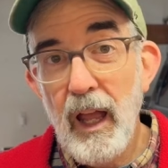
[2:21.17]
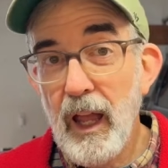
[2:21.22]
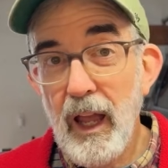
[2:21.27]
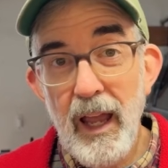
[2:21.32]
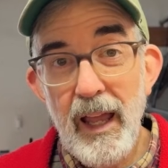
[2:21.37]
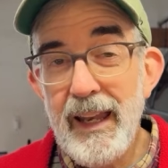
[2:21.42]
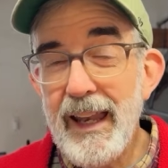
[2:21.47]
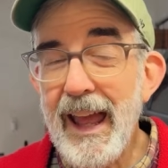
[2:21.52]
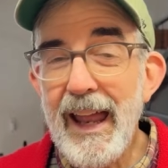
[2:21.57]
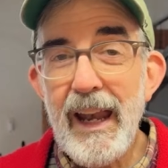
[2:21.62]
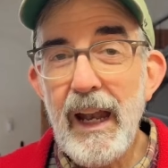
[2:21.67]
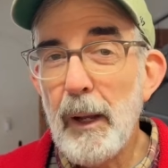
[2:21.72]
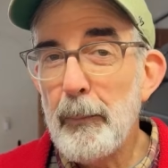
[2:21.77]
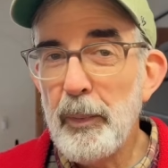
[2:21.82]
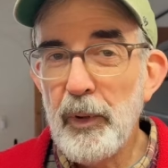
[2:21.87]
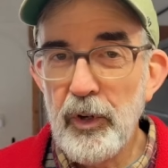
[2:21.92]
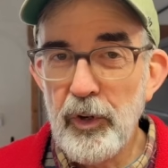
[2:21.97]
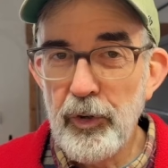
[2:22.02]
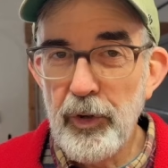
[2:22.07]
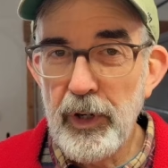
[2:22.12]
And that
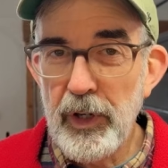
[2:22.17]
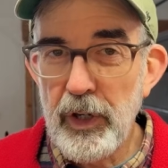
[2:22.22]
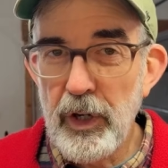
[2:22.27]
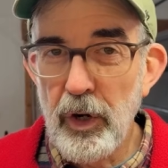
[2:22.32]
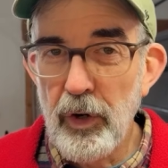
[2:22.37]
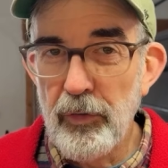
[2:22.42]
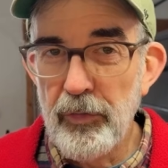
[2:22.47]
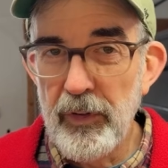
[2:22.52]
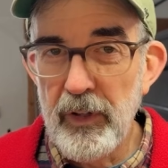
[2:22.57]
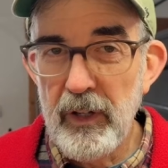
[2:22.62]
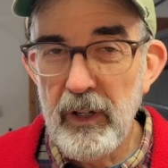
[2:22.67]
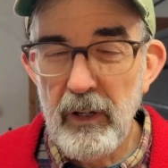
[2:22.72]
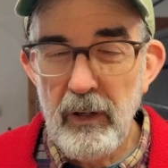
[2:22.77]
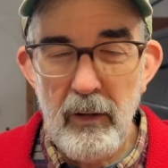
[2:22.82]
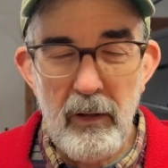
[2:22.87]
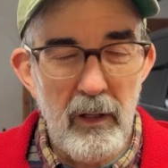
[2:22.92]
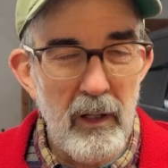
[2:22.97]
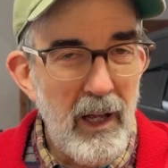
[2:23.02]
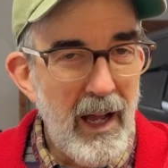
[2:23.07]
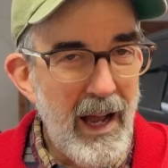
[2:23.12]
happened during COVID.
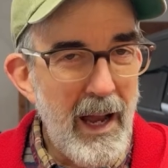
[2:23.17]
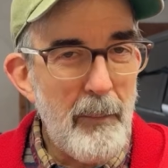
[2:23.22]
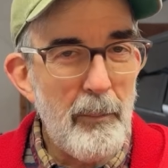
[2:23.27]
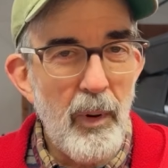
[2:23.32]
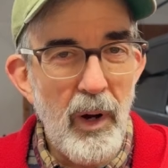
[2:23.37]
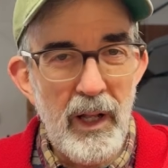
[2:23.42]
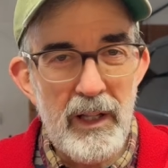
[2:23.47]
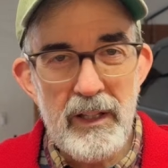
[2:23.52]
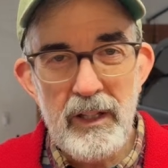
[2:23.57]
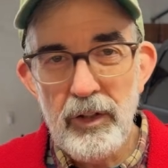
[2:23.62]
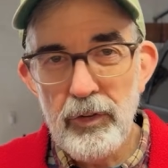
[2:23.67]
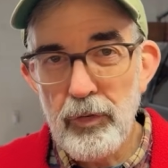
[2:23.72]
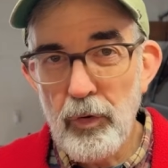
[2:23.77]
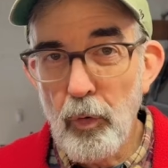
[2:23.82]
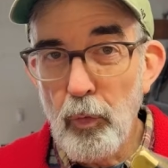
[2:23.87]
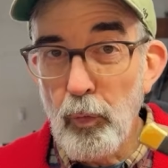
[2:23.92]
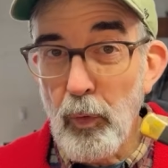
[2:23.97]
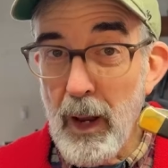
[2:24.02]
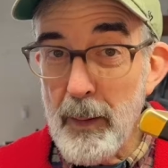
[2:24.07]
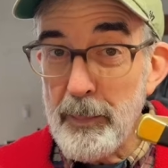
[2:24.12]
I bought this
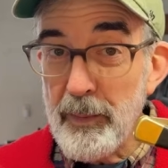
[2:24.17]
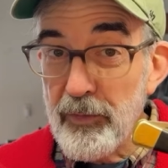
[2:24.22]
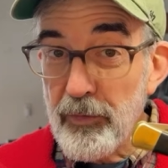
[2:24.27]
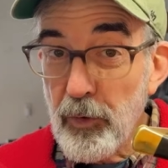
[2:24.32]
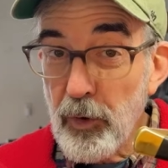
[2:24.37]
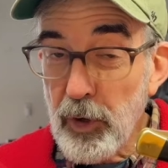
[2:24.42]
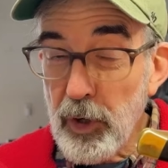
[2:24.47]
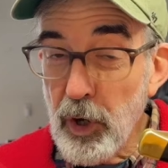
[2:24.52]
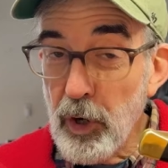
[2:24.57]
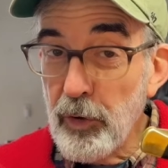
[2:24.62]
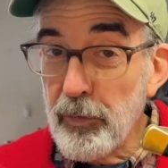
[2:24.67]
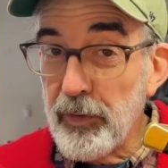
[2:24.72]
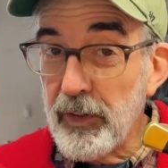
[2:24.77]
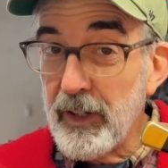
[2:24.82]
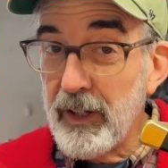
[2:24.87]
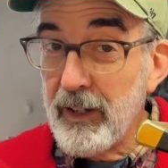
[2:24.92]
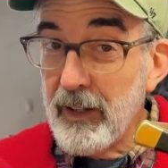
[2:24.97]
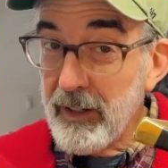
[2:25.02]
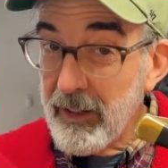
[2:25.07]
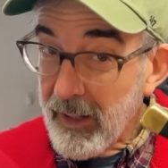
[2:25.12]
right before COVID,
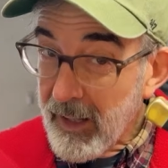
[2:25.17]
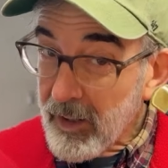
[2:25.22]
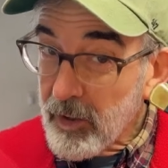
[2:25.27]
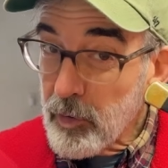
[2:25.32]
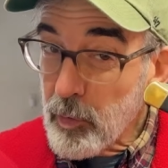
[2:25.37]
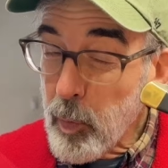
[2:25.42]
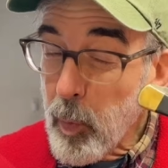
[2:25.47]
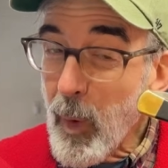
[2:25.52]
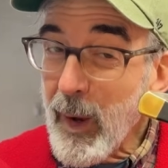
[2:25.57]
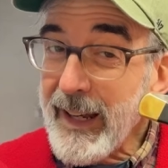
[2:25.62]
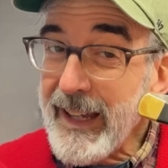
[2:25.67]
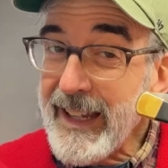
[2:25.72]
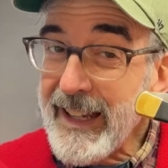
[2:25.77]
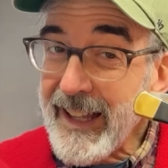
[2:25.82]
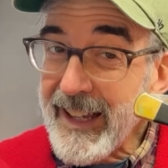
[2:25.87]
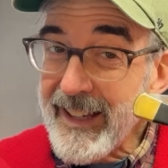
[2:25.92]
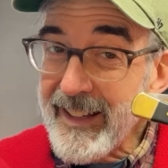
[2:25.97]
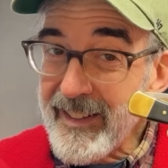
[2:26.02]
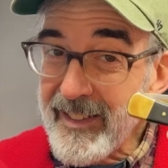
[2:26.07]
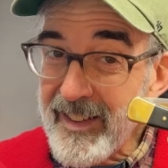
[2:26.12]

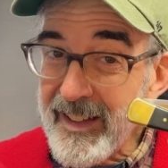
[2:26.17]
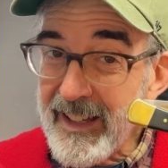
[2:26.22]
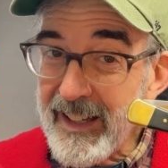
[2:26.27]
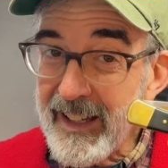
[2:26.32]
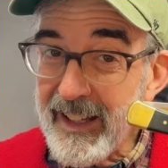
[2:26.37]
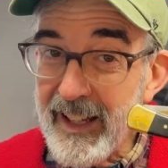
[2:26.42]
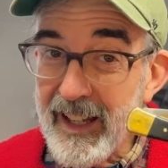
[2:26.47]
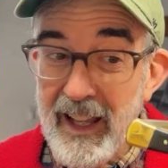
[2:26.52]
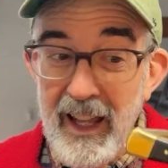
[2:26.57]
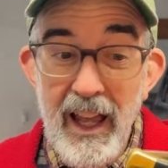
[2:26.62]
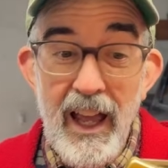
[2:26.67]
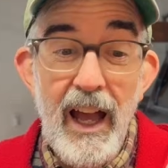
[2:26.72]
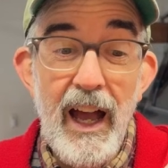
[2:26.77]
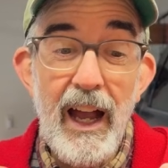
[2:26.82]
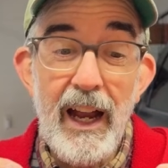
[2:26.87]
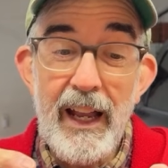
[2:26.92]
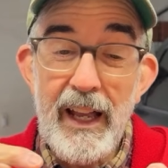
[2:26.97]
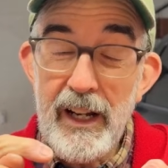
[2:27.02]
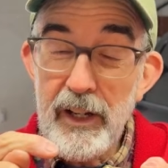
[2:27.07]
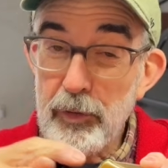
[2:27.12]
2019. I
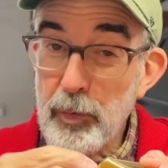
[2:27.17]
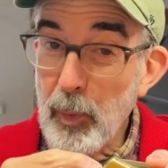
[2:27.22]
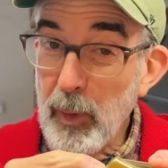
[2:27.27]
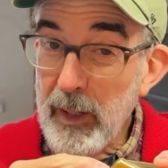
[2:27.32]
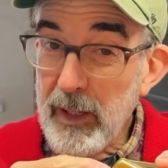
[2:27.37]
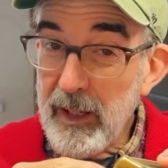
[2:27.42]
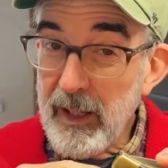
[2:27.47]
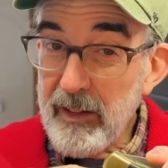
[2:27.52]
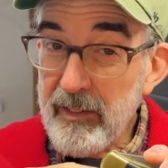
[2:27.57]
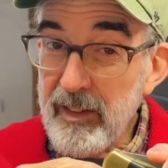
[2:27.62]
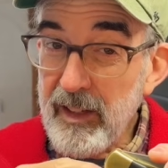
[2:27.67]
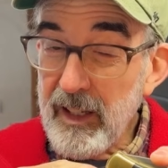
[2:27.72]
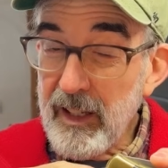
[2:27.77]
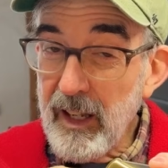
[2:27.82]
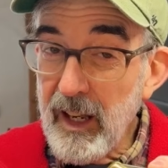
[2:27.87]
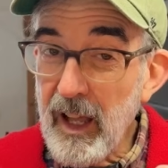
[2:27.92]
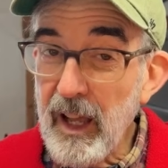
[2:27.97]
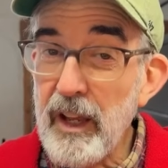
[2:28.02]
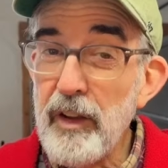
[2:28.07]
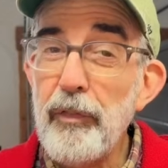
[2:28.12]
got a 2019
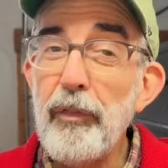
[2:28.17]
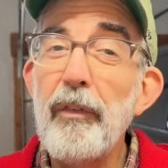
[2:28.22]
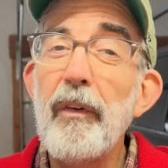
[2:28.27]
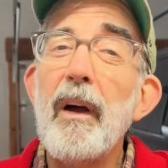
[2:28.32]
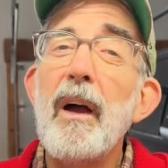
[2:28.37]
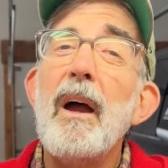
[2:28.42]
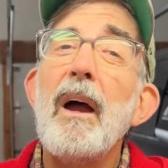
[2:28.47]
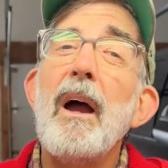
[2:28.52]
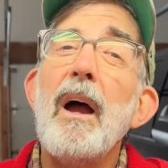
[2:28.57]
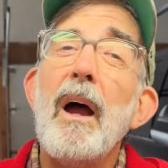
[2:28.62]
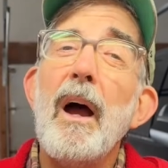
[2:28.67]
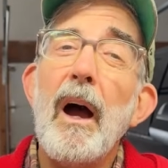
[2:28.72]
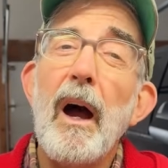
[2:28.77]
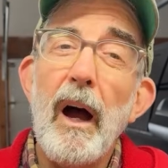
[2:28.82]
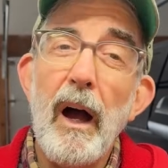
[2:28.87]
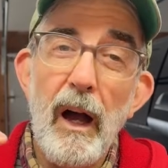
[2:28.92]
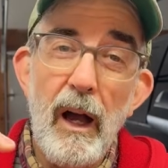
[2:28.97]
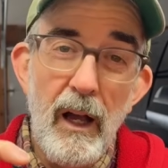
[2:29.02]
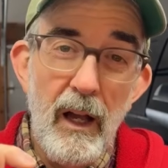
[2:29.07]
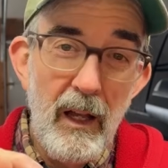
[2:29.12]
knife
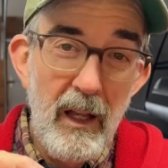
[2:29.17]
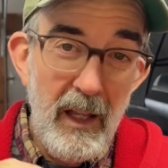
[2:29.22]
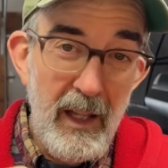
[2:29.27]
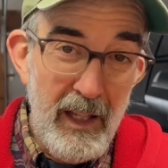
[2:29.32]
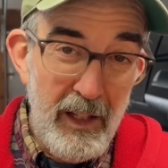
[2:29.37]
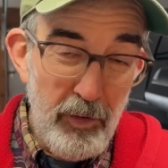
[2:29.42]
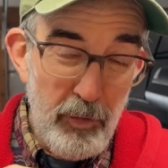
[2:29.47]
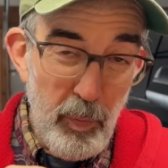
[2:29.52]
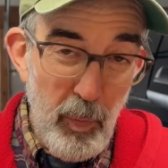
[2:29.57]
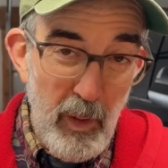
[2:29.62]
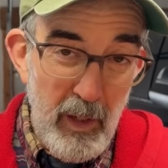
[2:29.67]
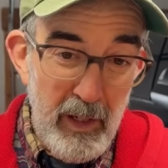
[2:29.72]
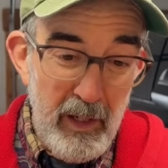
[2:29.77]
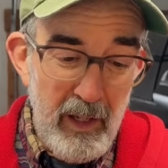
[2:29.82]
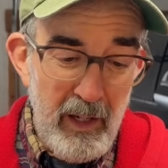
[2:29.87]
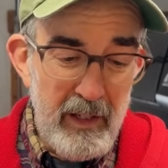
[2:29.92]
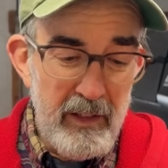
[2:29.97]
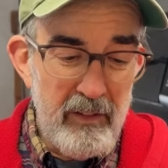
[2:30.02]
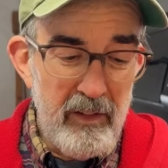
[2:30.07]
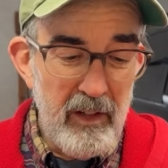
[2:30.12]
in
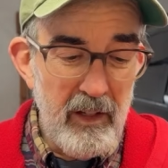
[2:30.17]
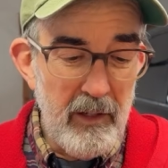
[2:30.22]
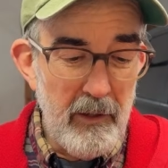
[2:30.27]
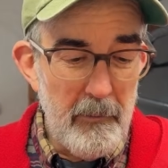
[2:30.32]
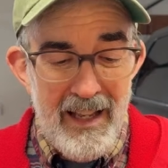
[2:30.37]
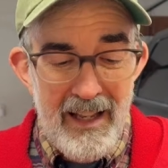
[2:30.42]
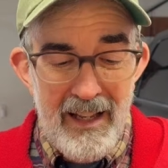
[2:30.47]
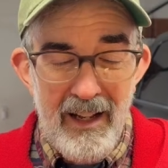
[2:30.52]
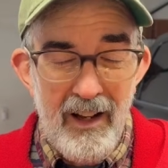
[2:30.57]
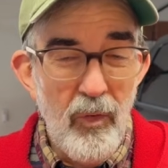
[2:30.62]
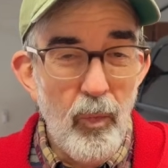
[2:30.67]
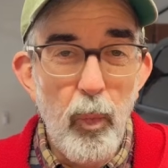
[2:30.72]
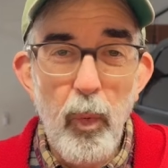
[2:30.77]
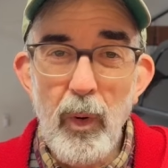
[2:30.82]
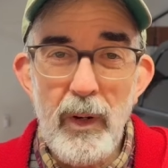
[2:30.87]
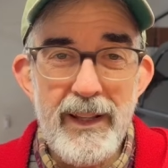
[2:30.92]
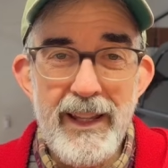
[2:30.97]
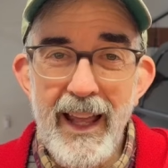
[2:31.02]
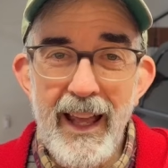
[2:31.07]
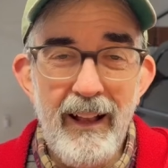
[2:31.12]
2019.
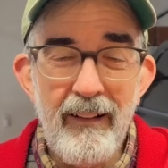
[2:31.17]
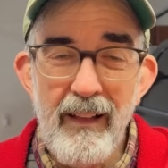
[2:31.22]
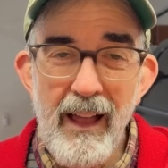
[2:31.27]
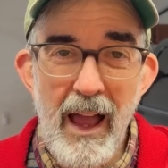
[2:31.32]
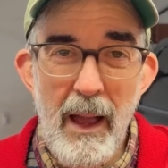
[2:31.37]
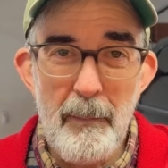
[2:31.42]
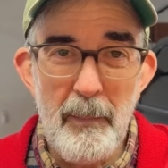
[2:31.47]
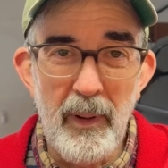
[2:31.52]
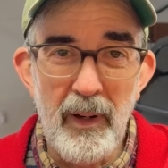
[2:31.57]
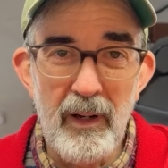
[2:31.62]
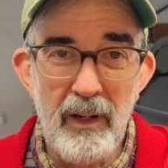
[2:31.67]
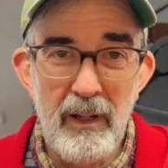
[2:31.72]
What the hell happened?